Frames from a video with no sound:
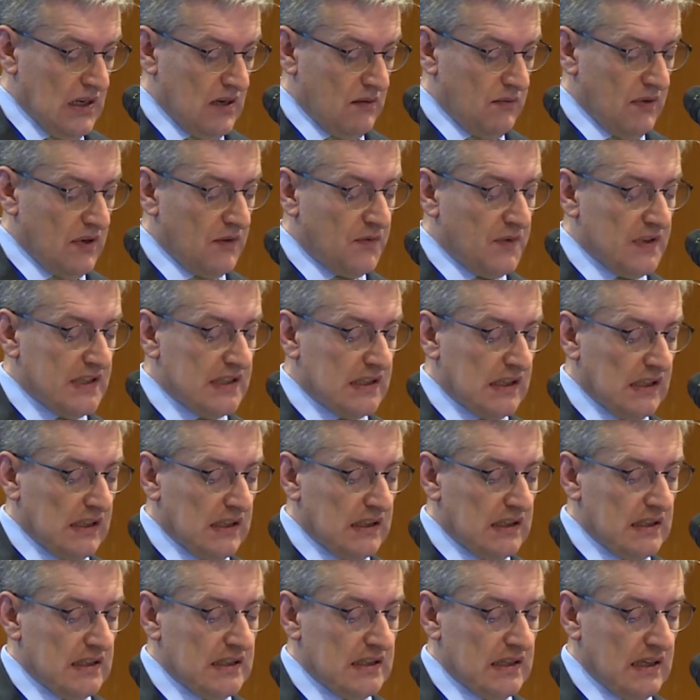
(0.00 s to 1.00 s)
when
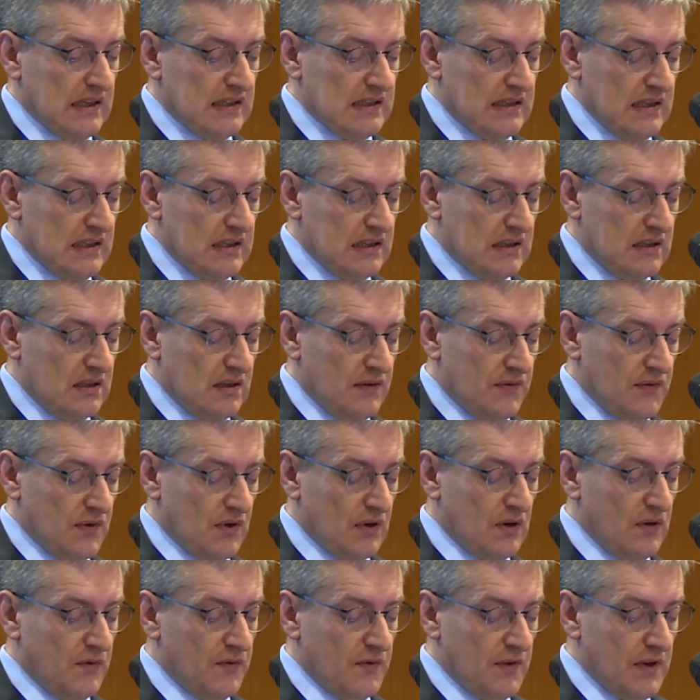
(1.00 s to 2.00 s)
facilities exist for
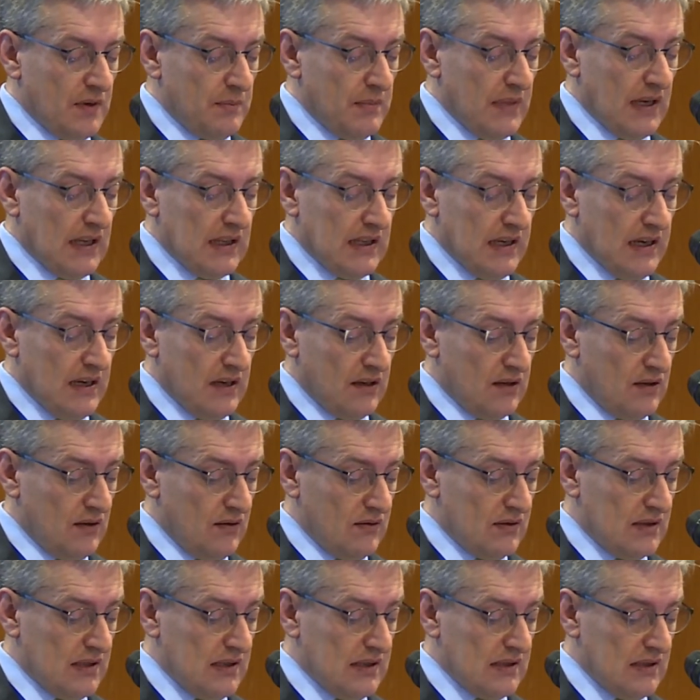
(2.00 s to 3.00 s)
confirming
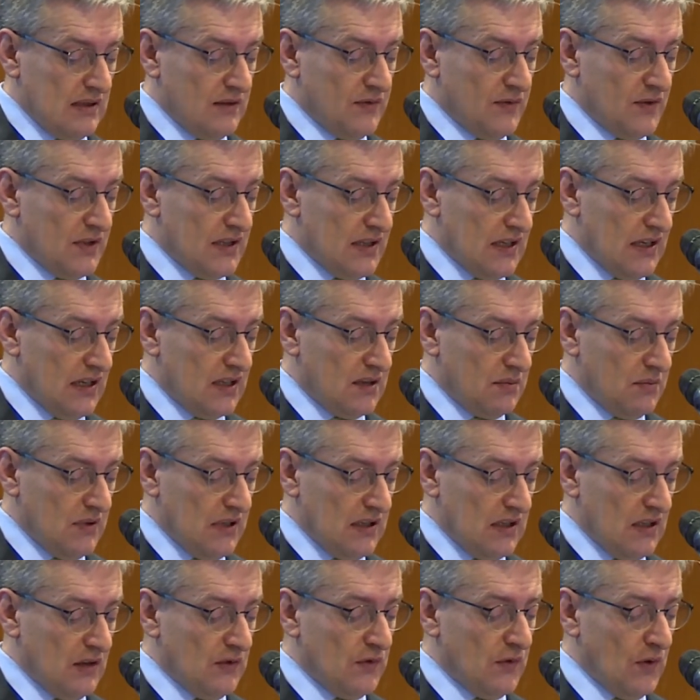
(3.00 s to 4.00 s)
diagnosis and for
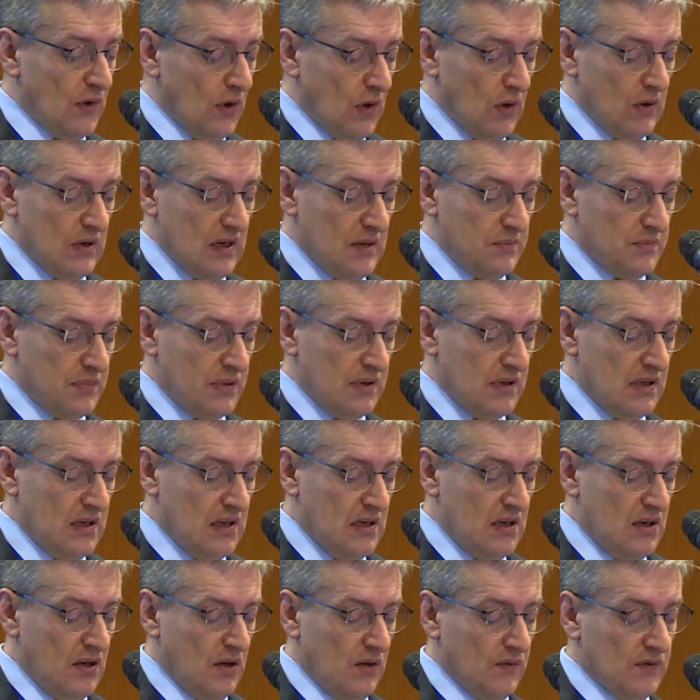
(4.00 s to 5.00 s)
treatment and follow-up
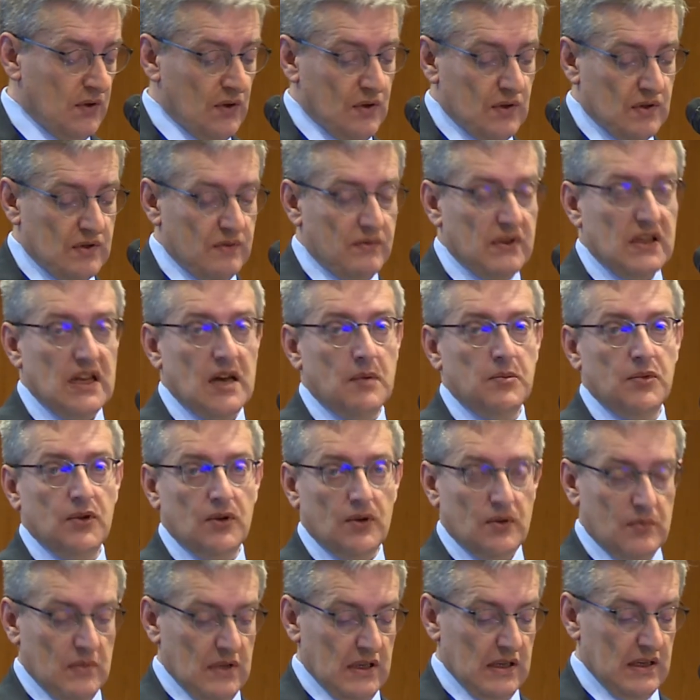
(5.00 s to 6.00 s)
of those with
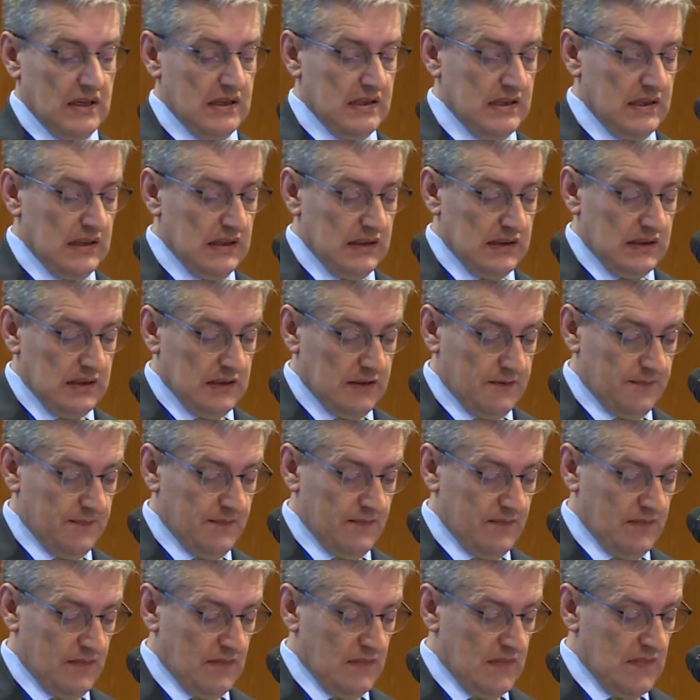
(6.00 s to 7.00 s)
abnormal results,
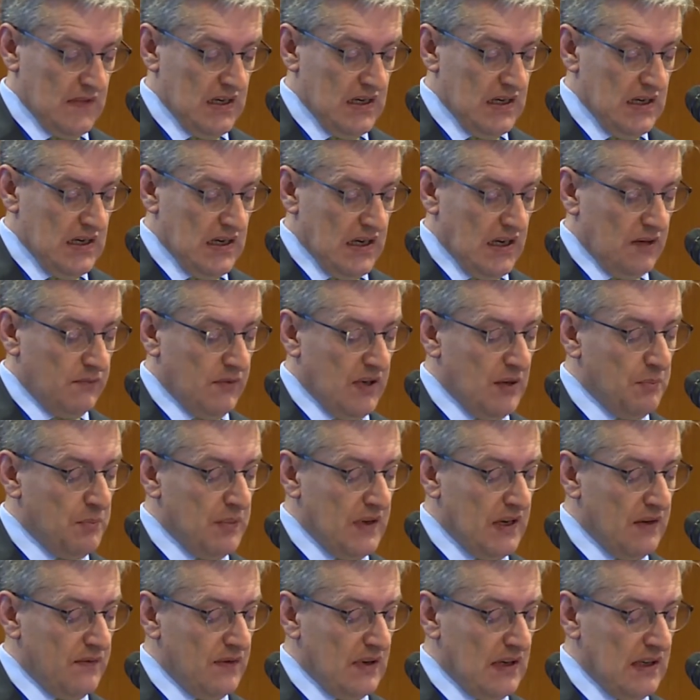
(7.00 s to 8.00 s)
and when
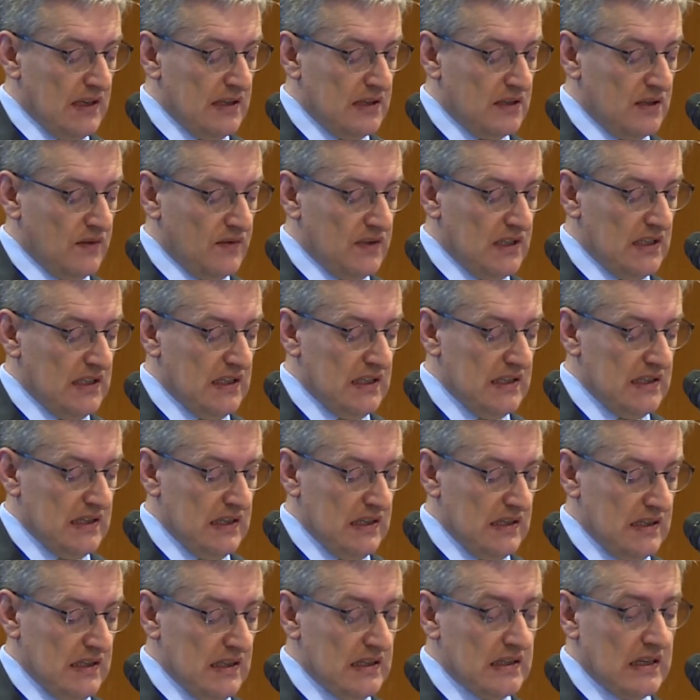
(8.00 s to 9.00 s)
prevalence of the
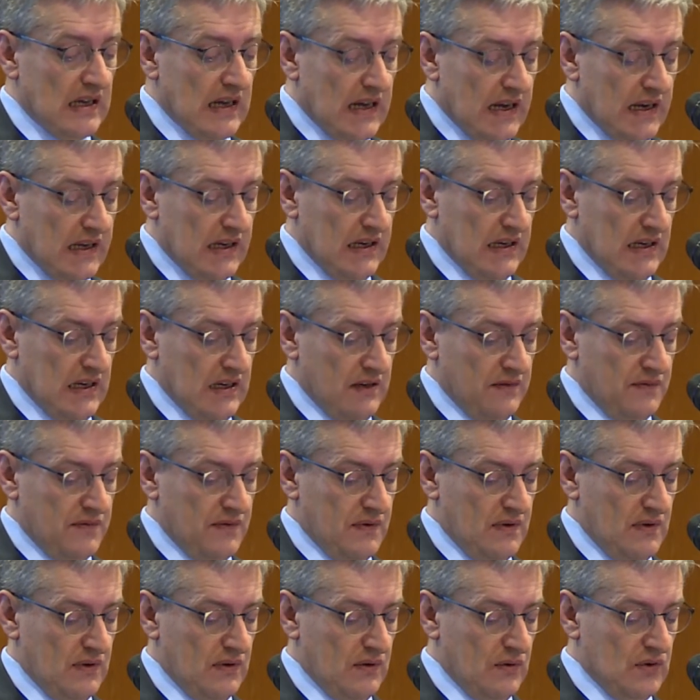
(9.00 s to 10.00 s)
disease is high
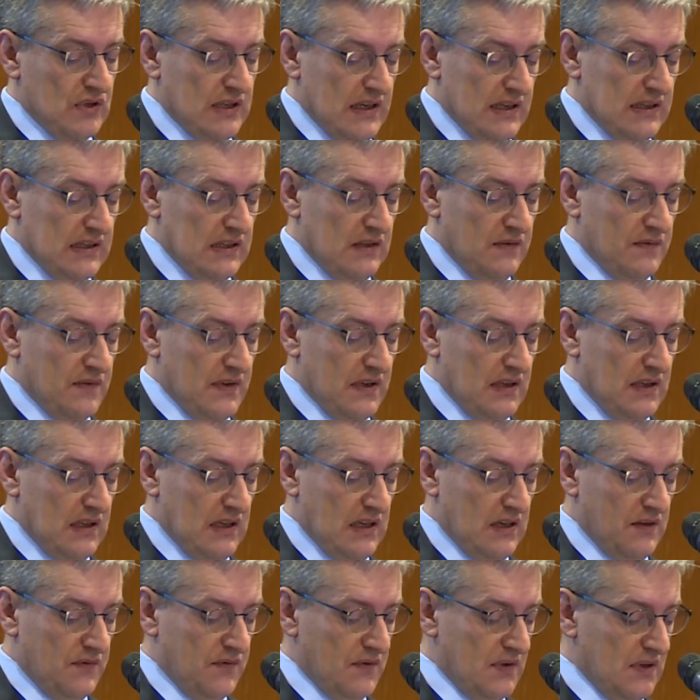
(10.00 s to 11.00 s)
enough to justify
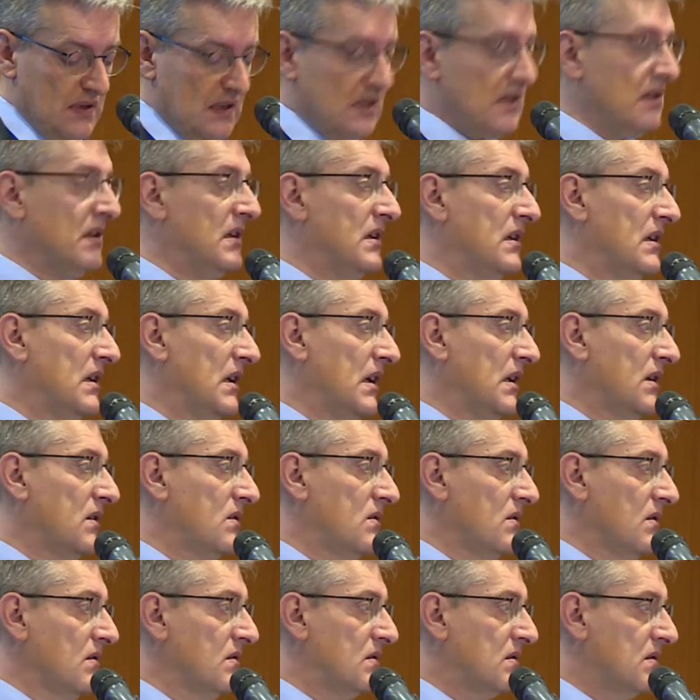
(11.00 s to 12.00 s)
the effort and
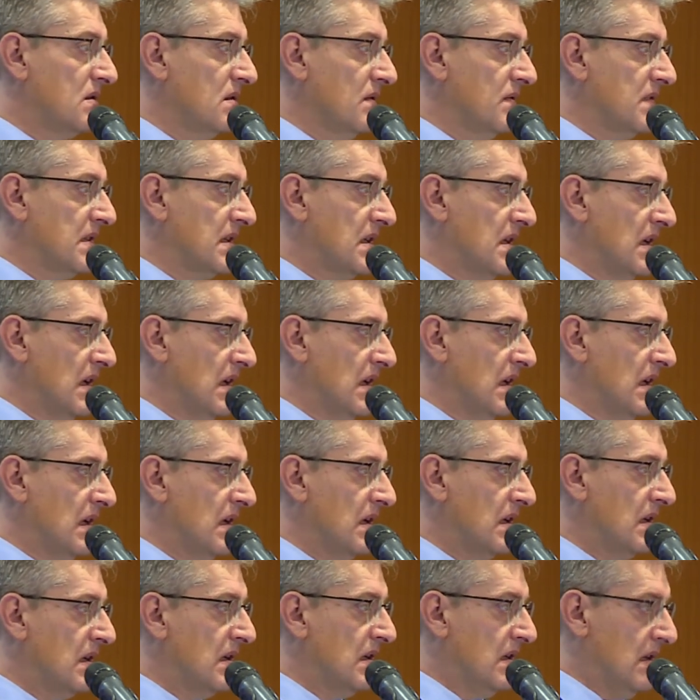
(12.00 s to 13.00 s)
cost of screening
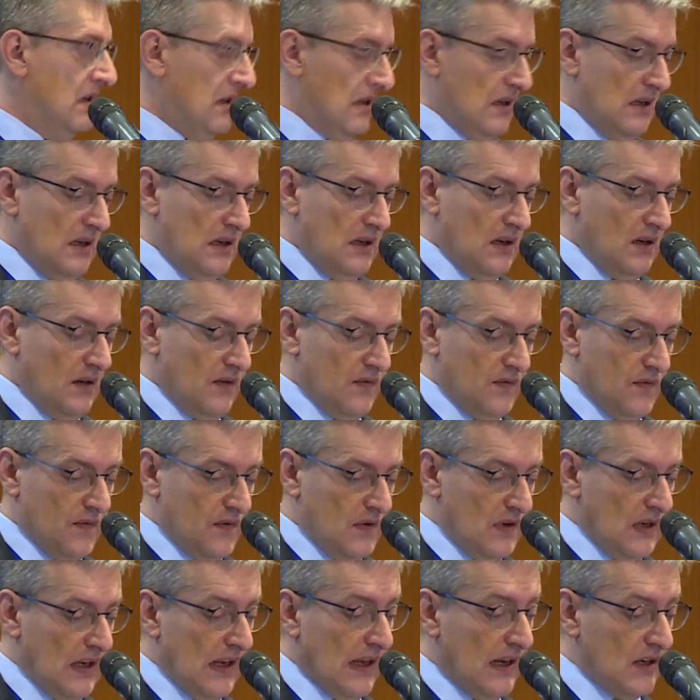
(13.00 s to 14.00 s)

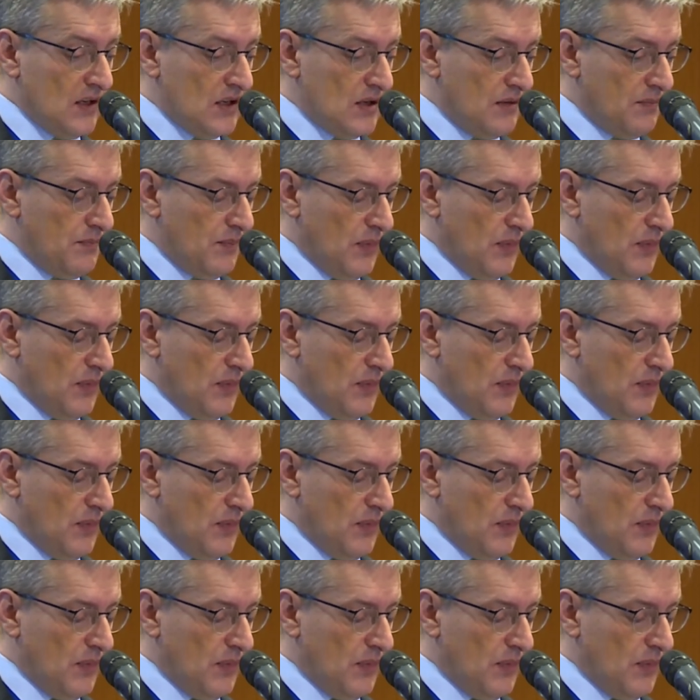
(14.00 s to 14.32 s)
of large